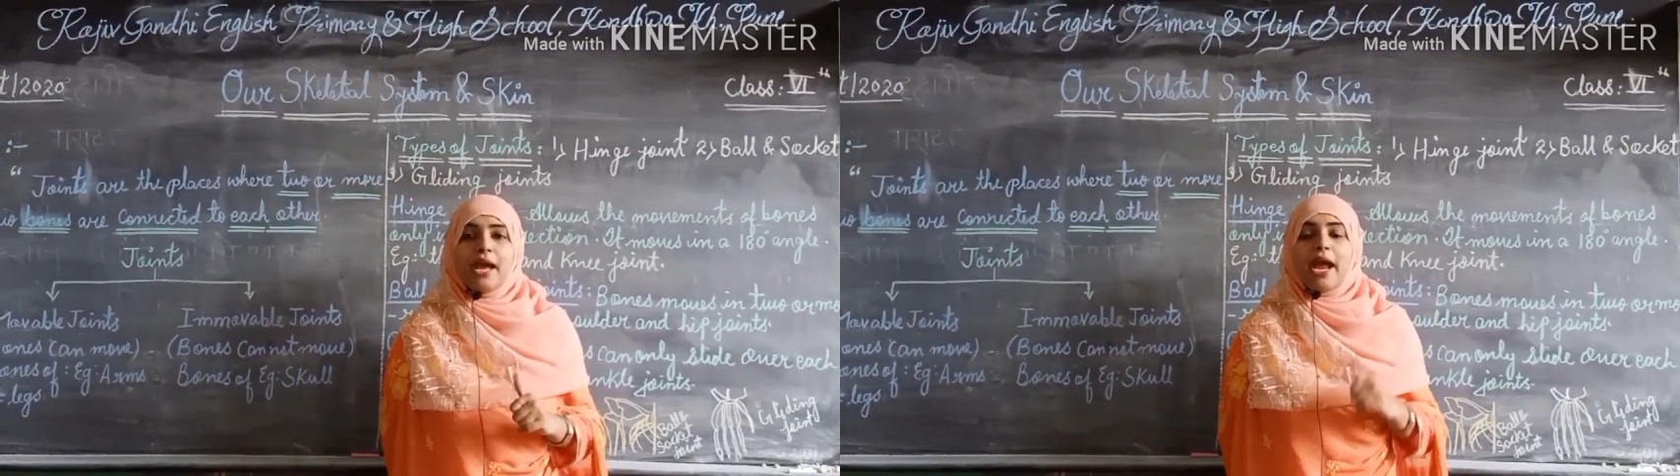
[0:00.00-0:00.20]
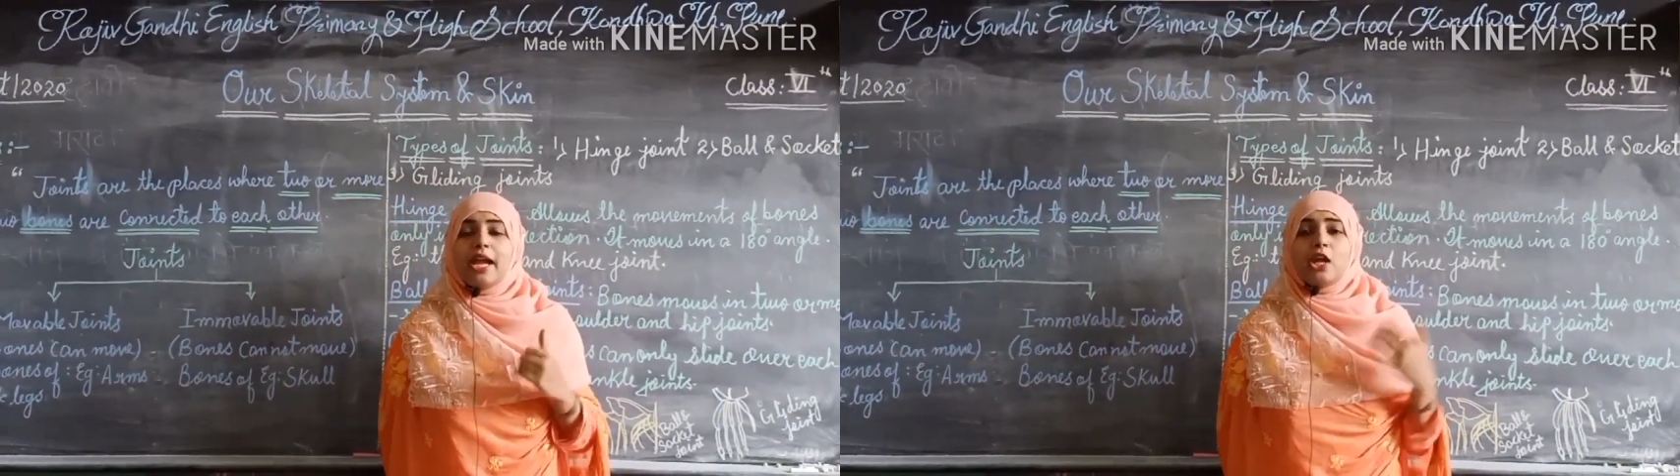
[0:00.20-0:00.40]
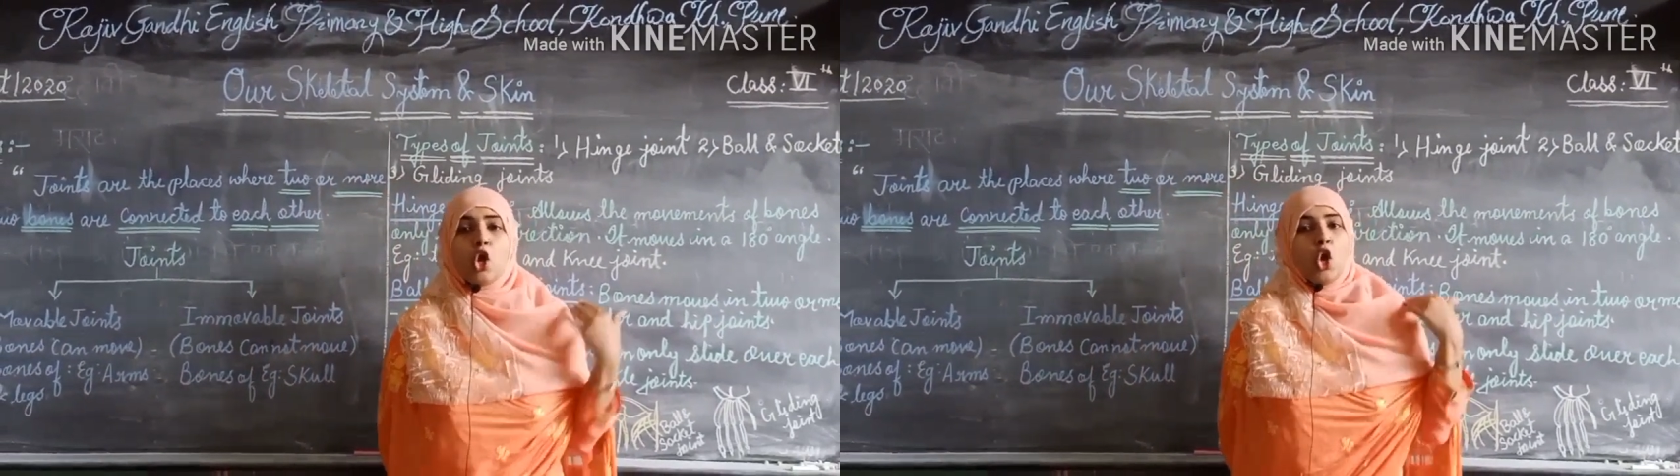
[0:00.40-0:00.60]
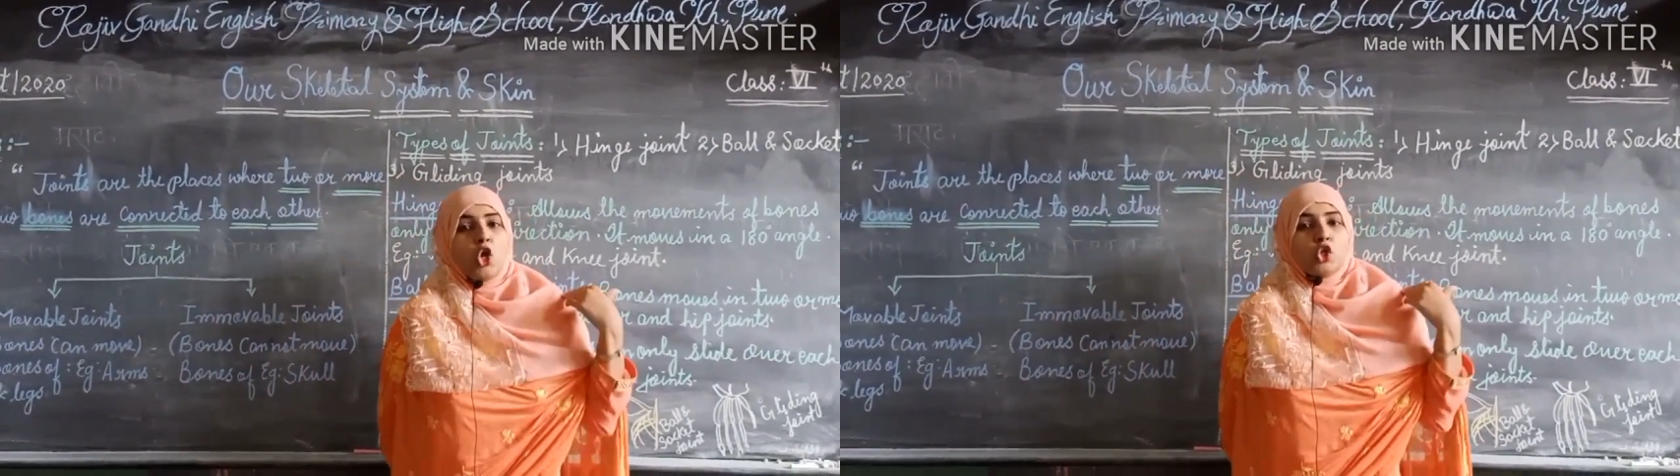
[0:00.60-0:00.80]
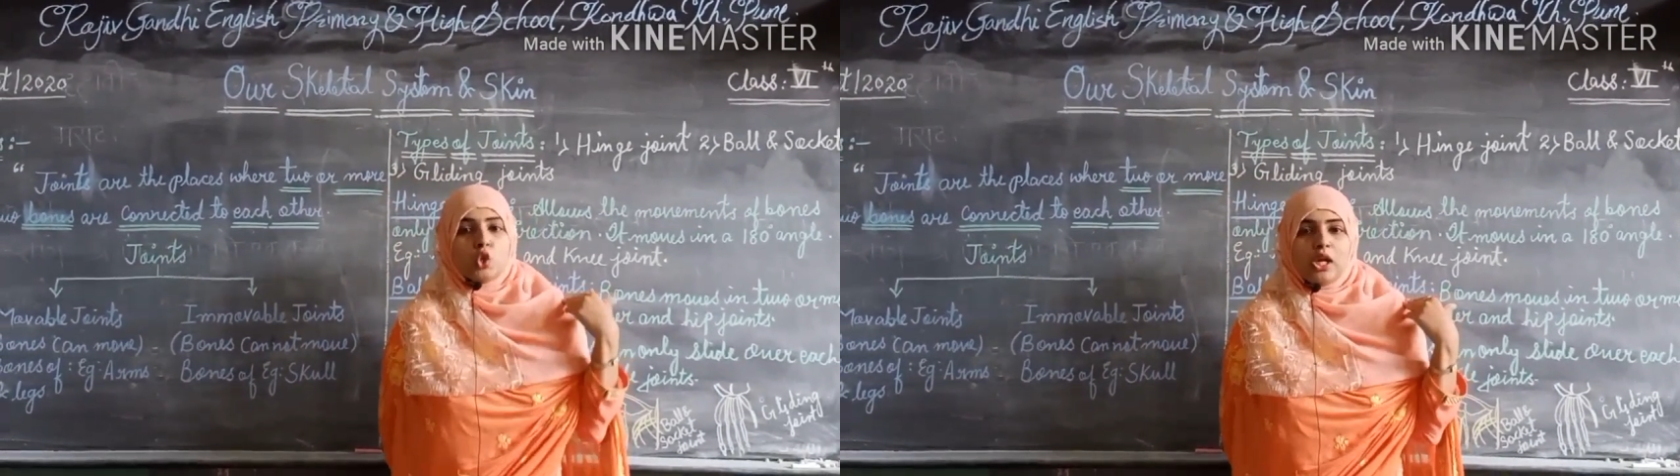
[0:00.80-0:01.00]
and
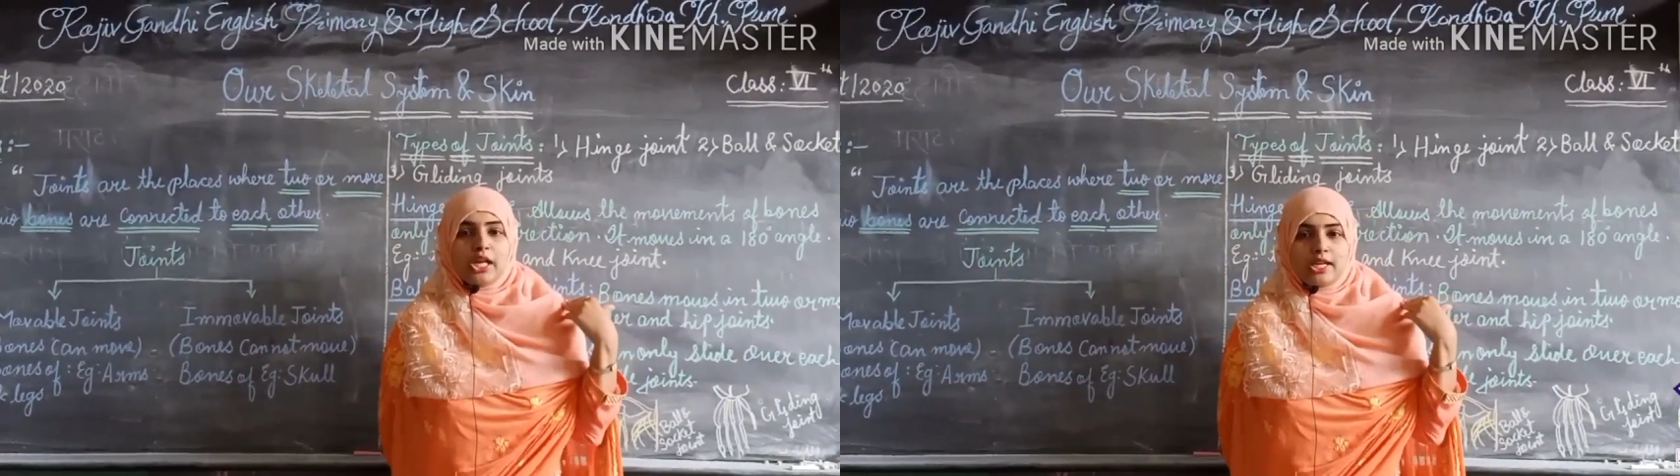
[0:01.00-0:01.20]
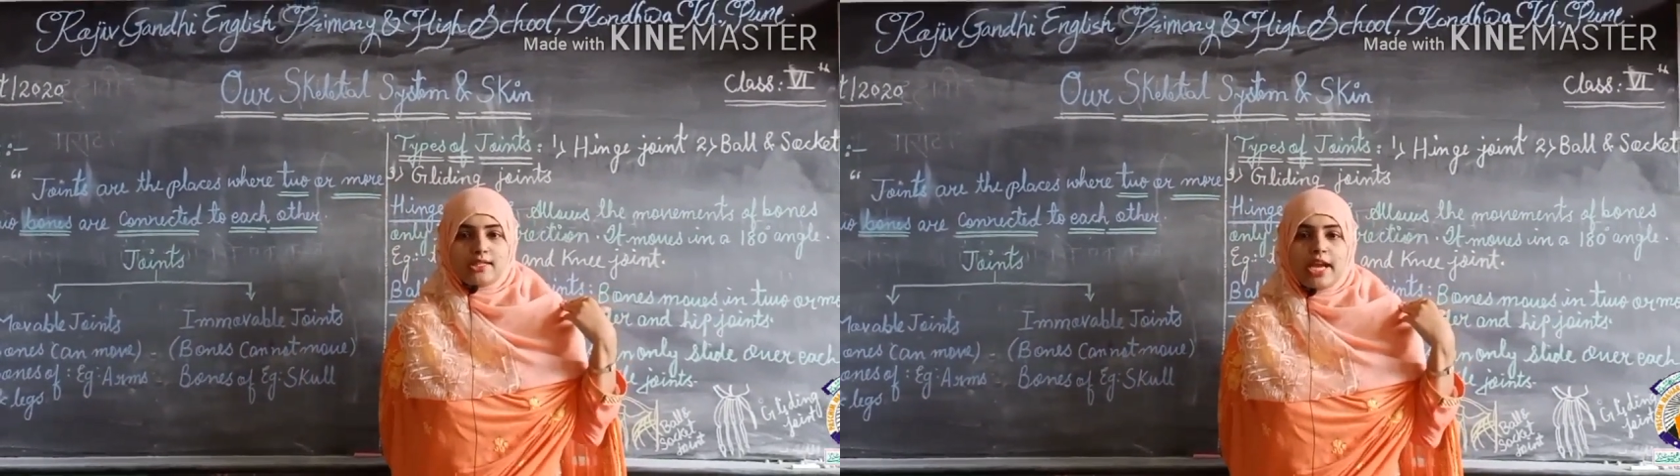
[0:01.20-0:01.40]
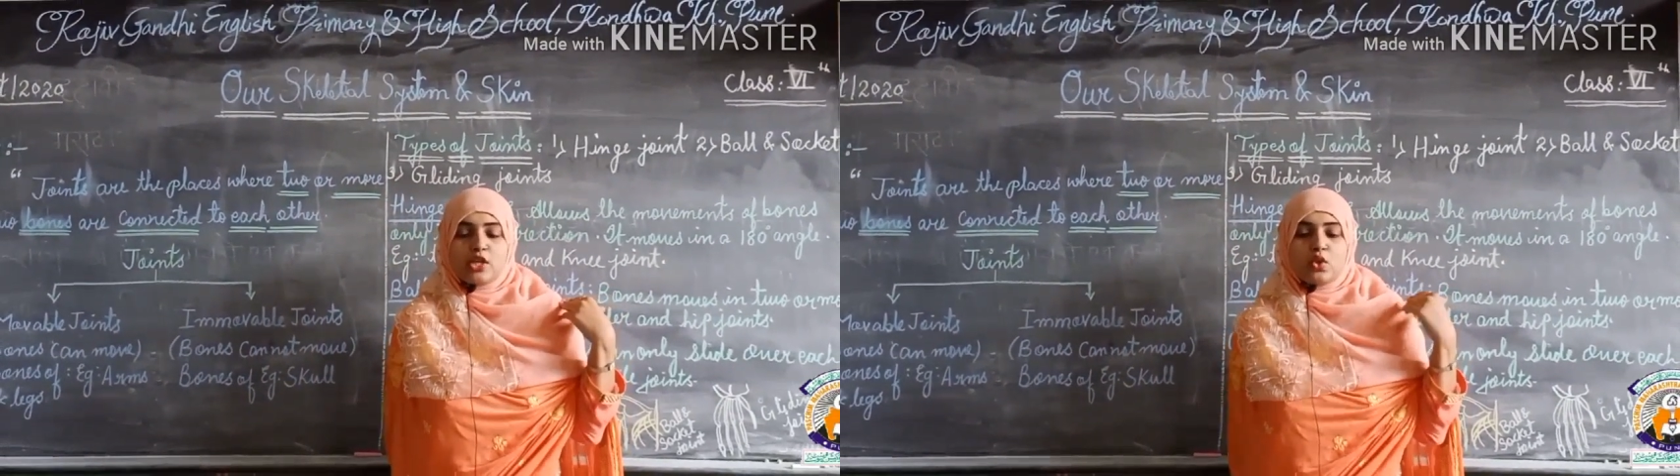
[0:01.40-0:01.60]
shoulder sides.